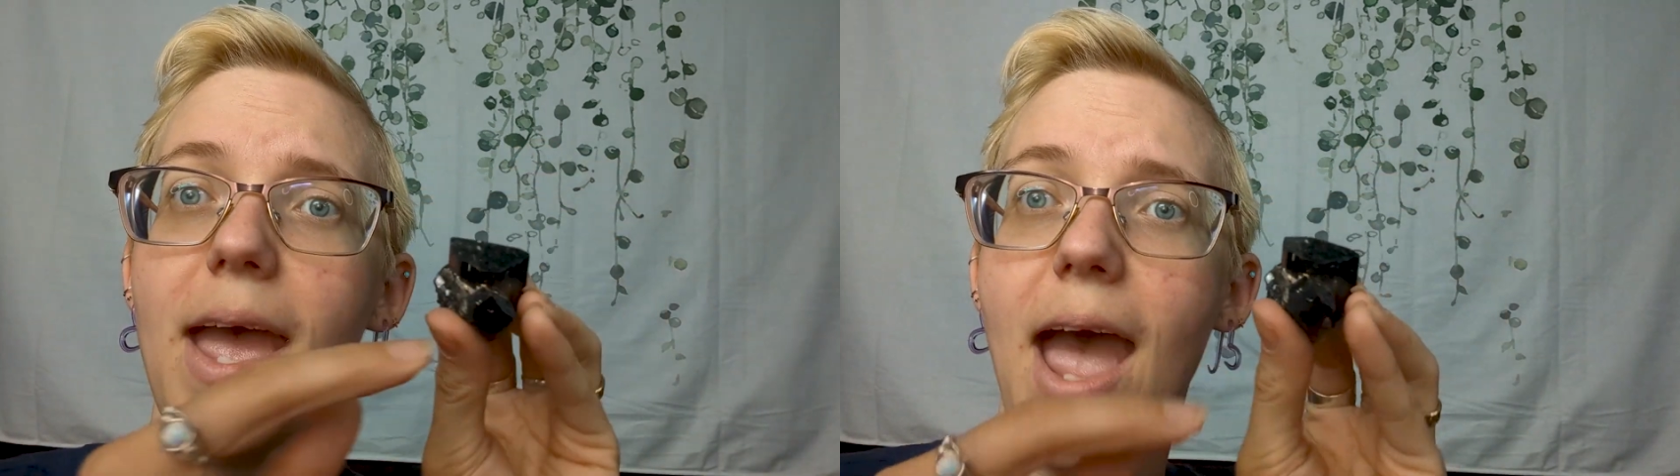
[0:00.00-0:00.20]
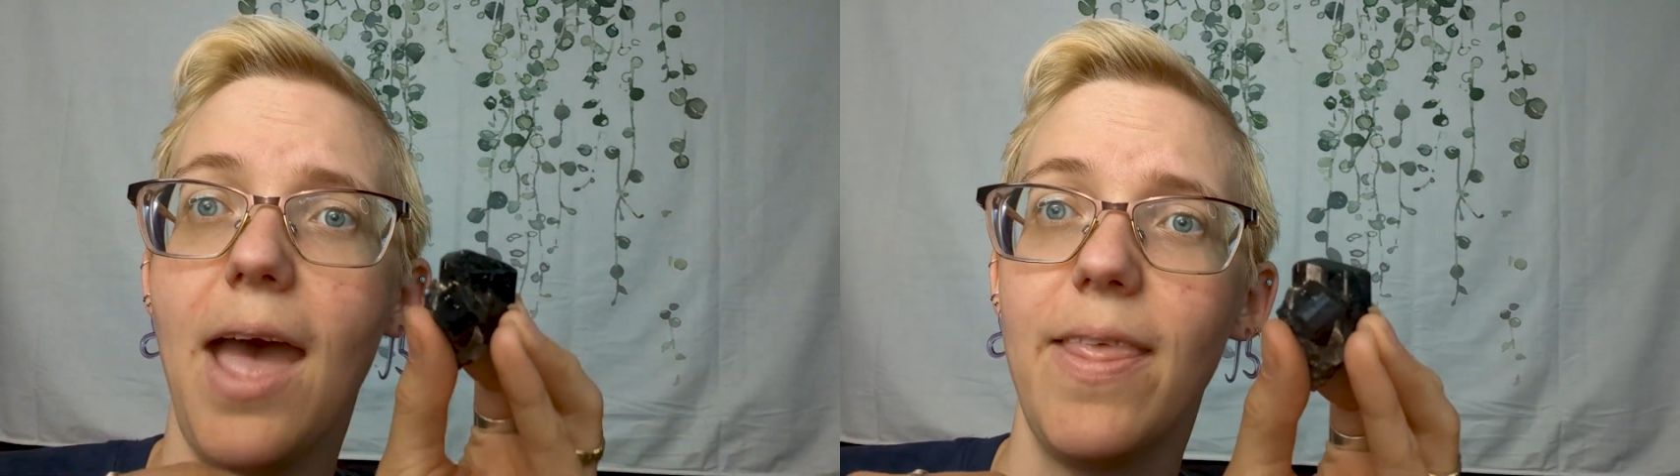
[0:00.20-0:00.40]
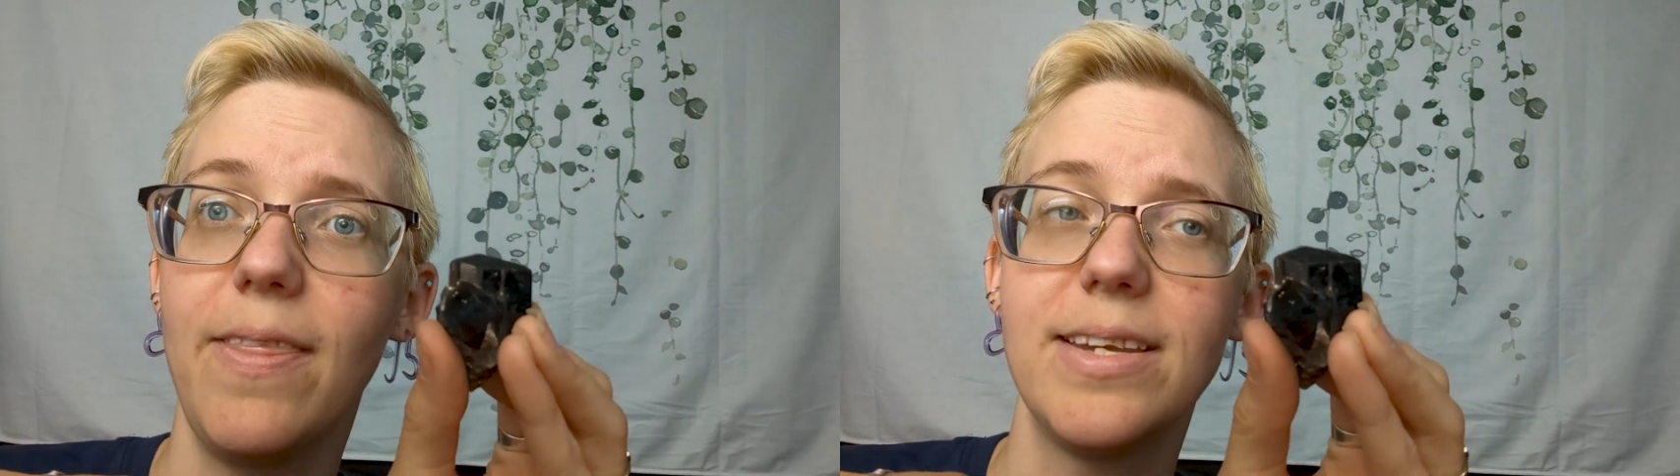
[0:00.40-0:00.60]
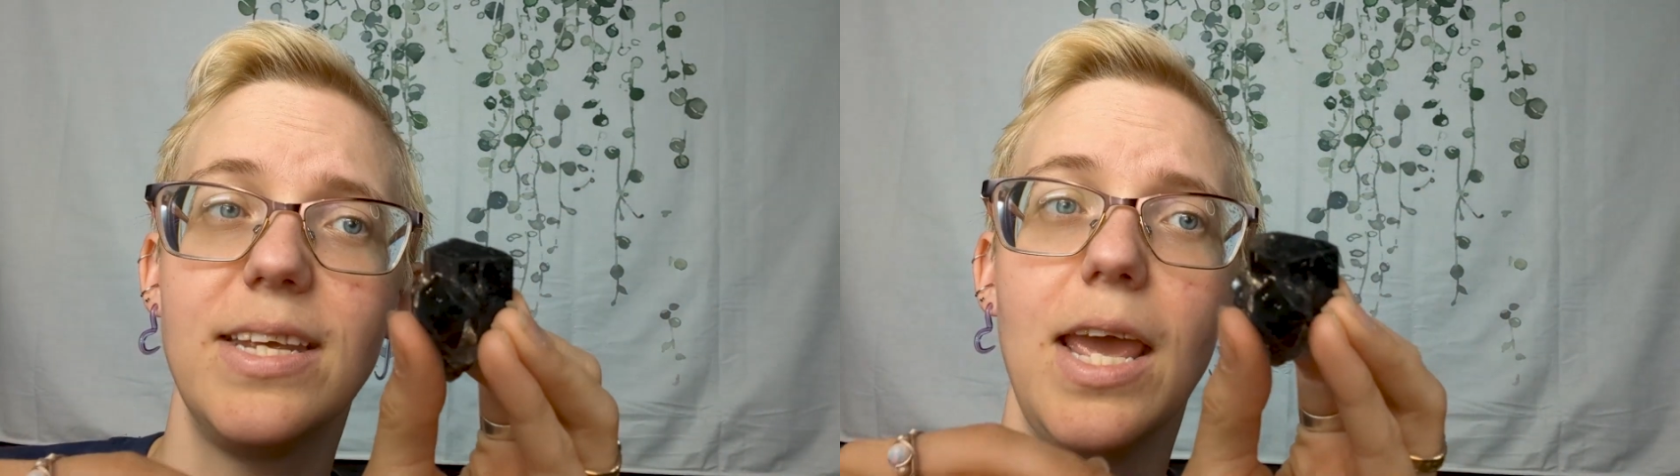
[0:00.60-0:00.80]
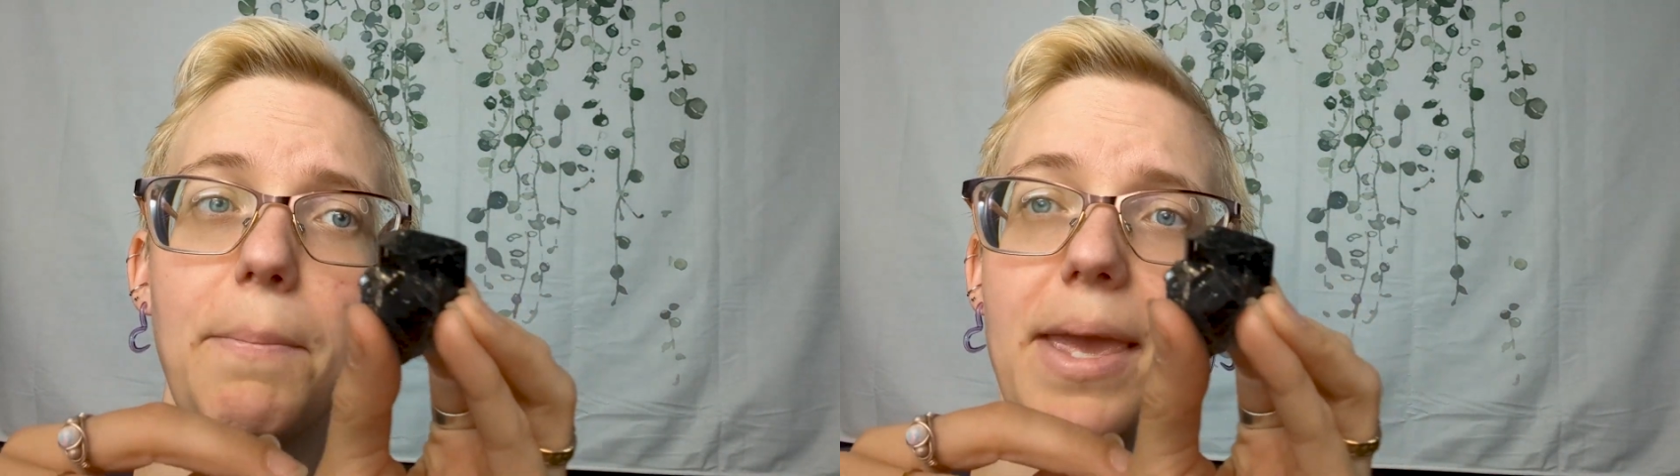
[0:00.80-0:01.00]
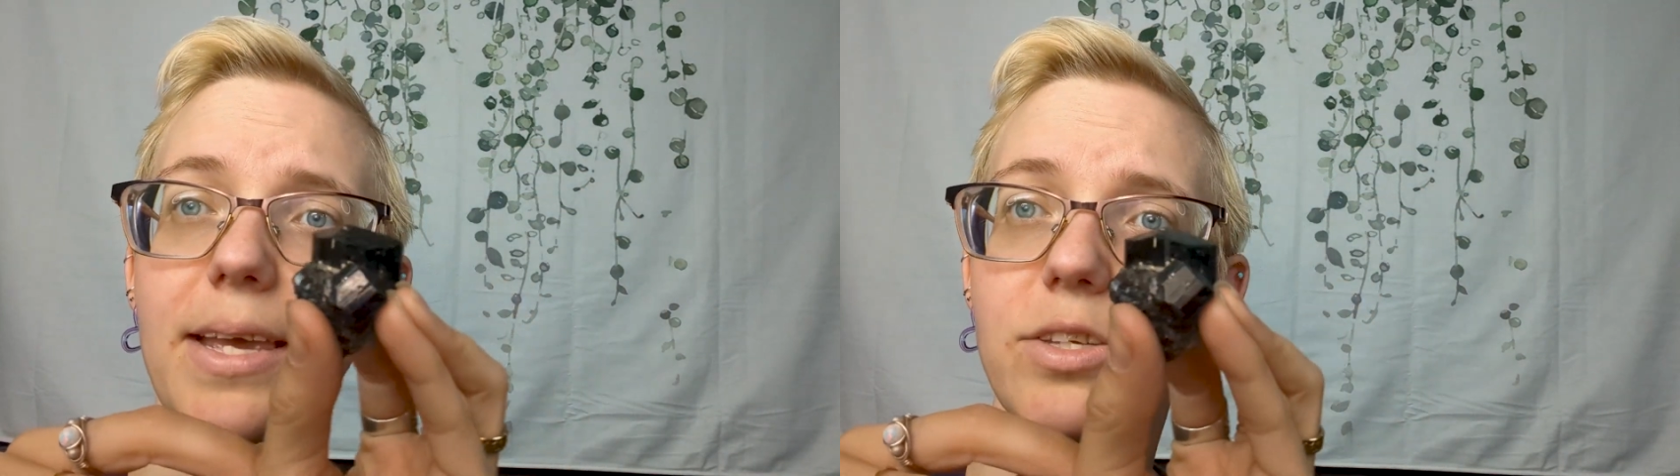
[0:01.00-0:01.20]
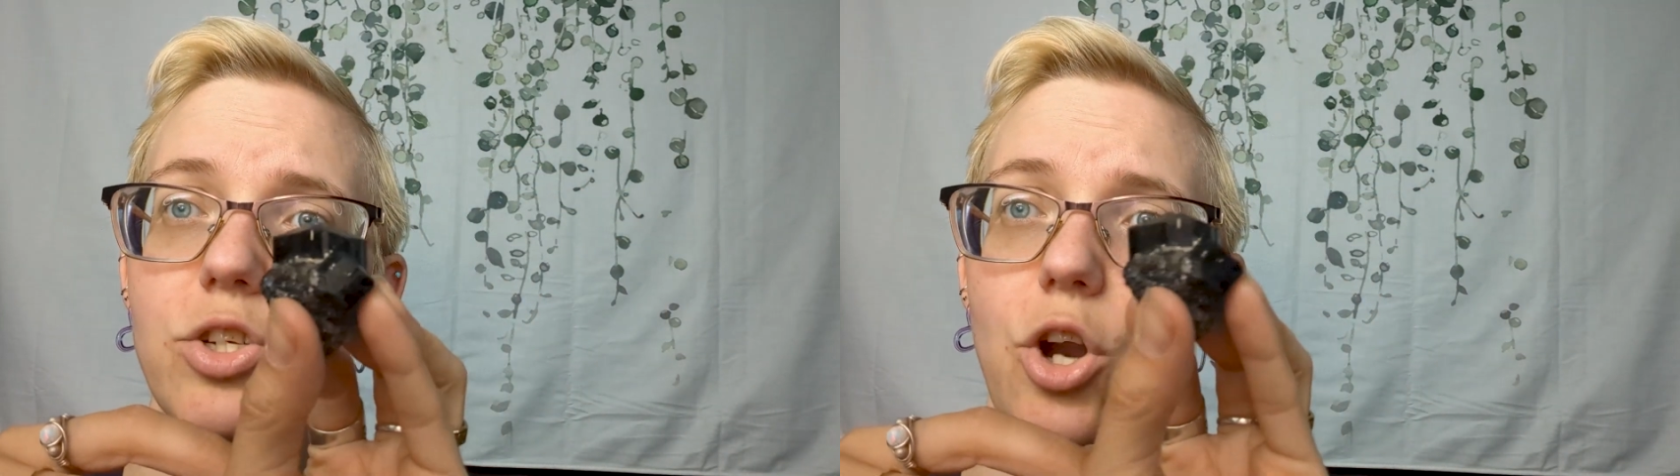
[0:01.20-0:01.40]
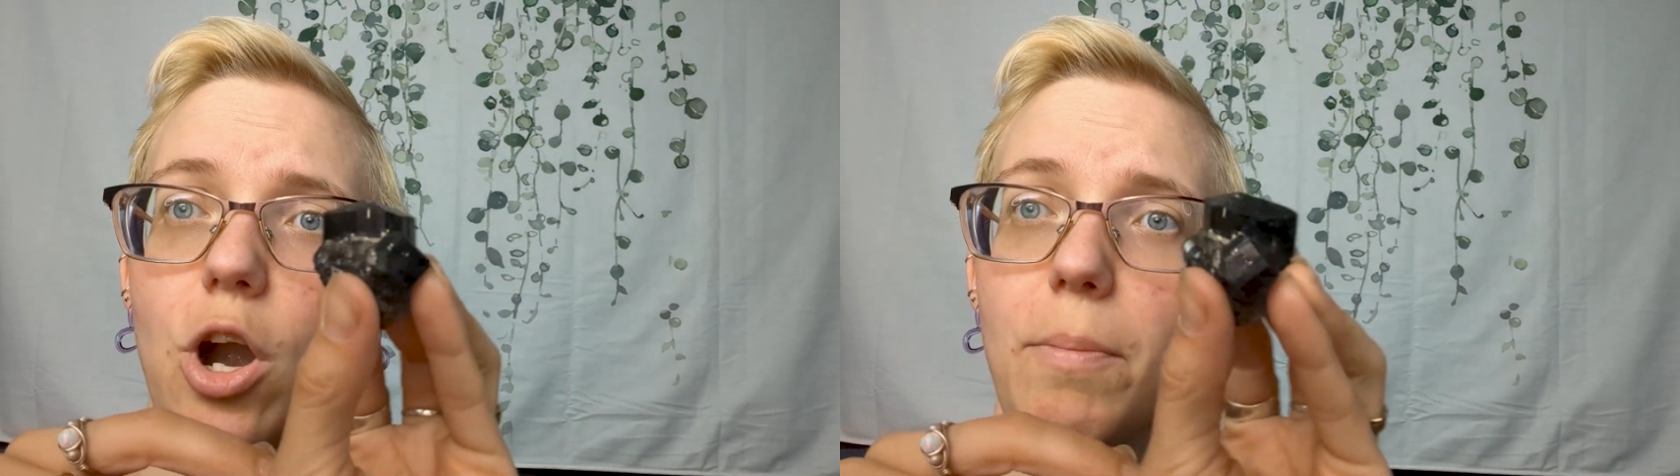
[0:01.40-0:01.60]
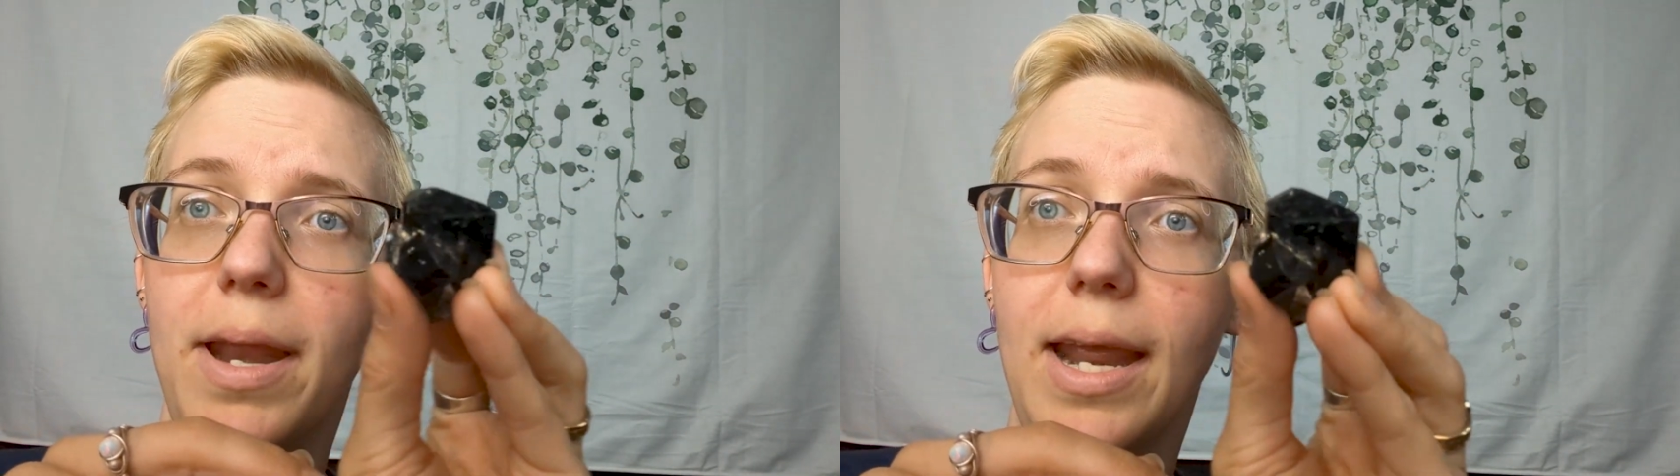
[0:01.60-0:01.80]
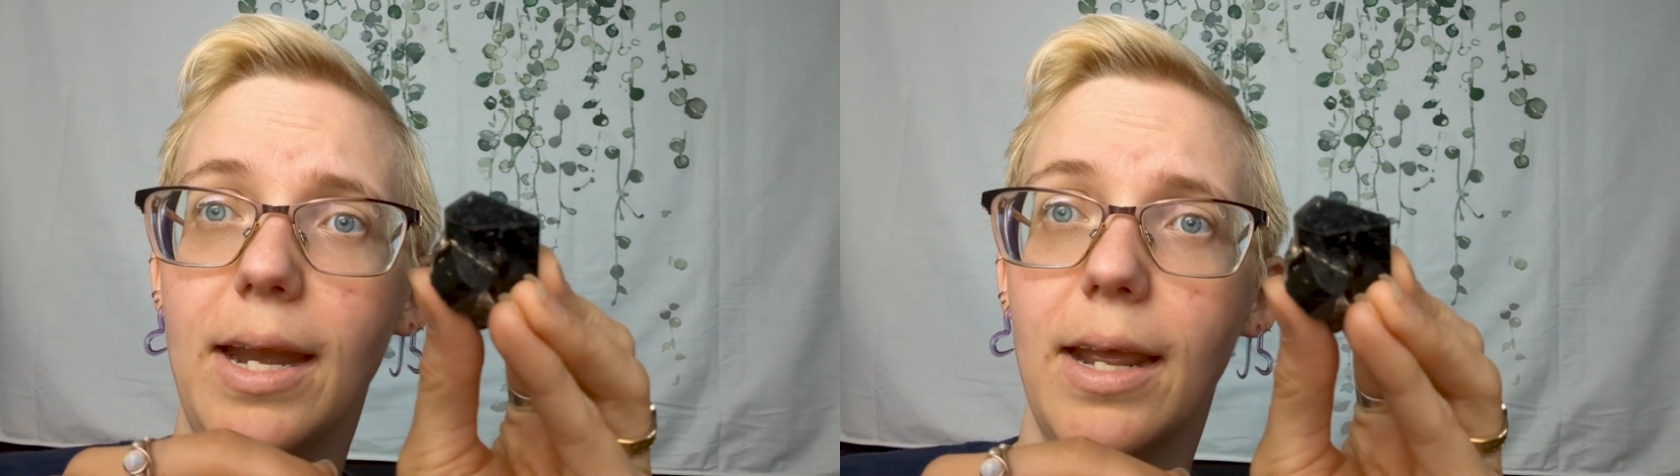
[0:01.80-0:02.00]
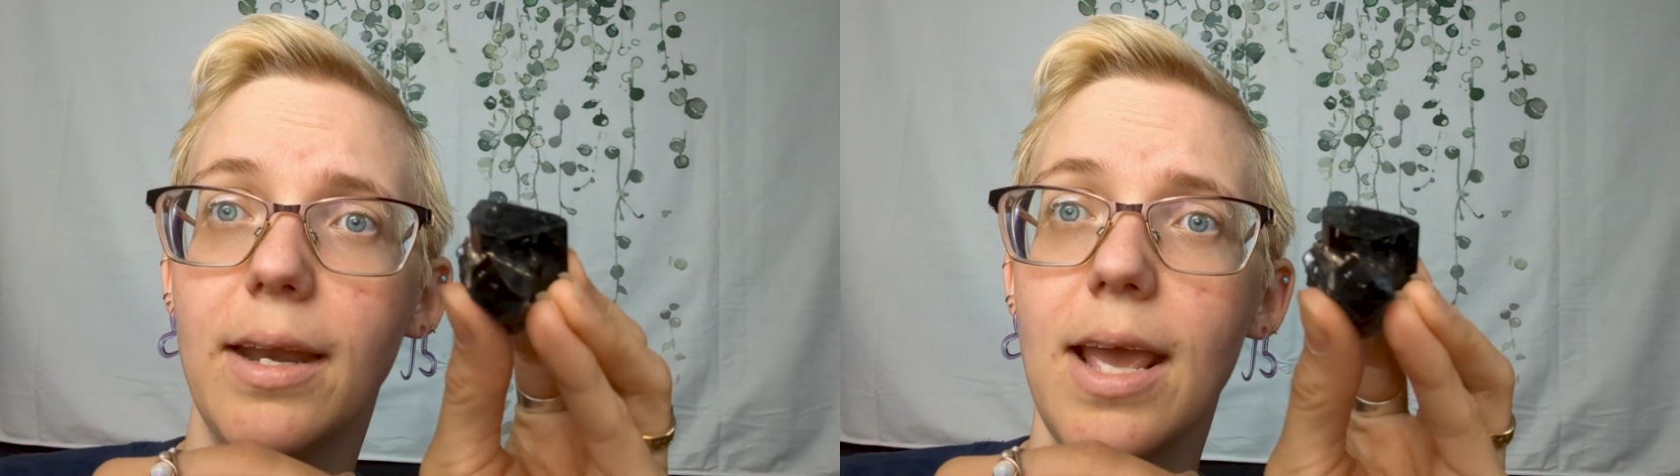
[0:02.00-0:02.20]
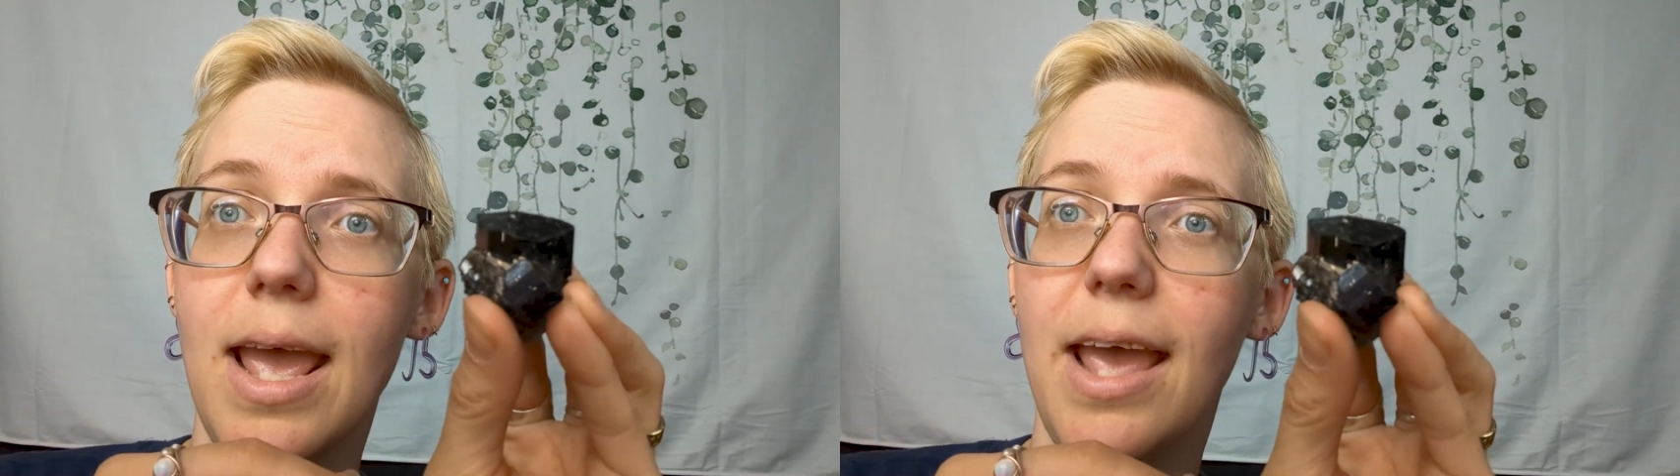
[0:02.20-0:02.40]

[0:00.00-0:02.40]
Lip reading: And then the tip is terminated.